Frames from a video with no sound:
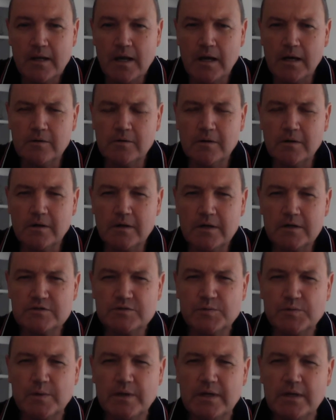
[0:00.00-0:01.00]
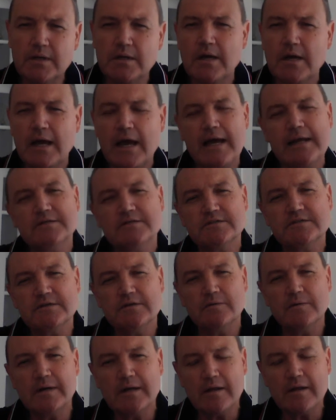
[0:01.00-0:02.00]
Now, as we
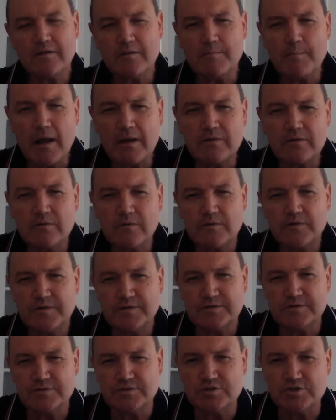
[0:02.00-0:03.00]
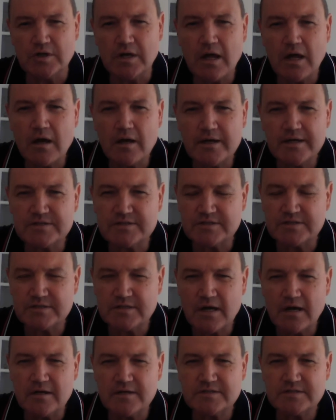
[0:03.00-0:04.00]
enter another month, as July has
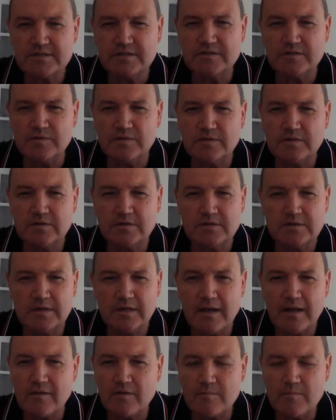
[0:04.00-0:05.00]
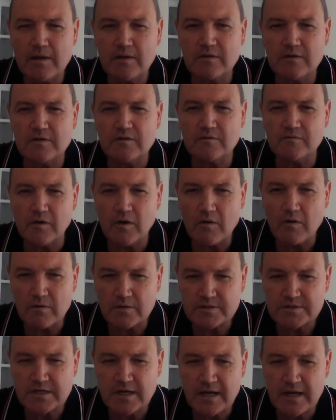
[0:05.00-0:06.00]
started and another month of
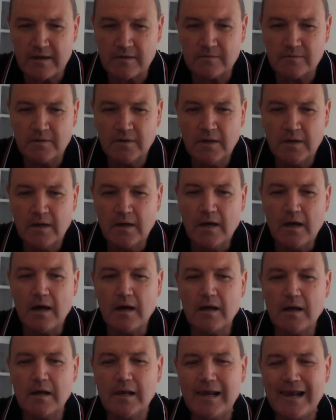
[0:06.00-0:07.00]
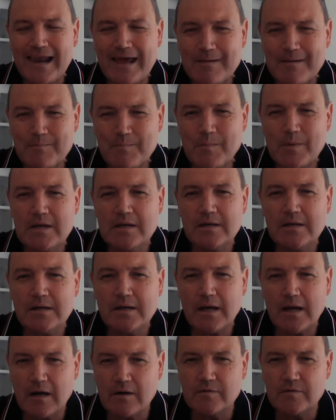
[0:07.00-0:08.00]
lockdown, uh, let me
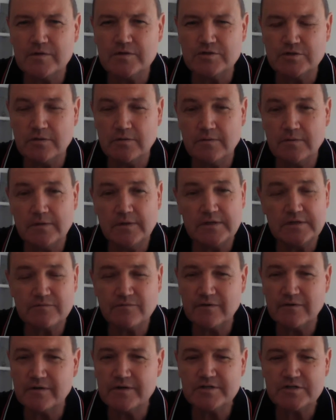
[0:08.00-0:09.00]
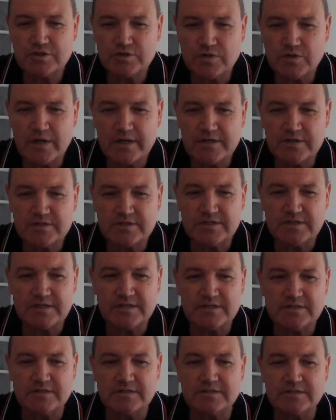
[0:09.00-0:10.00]
encourage you in this very strange
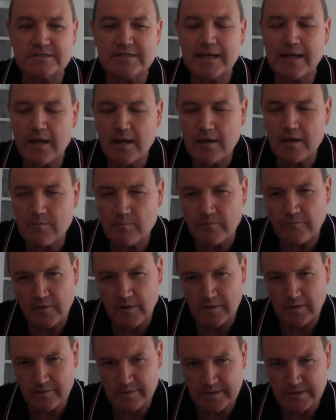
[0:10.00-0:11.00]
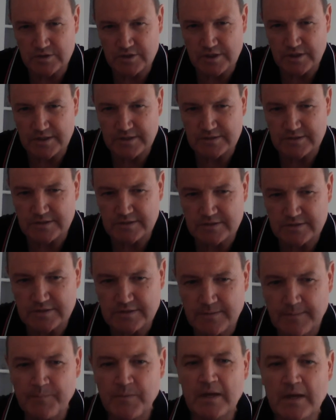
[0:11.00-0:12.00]
season to keep following Jesus,
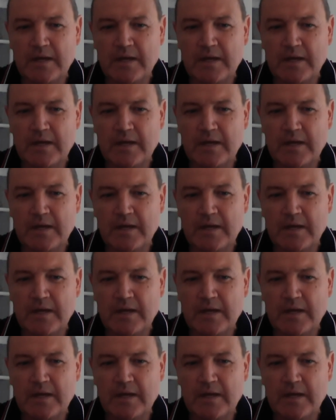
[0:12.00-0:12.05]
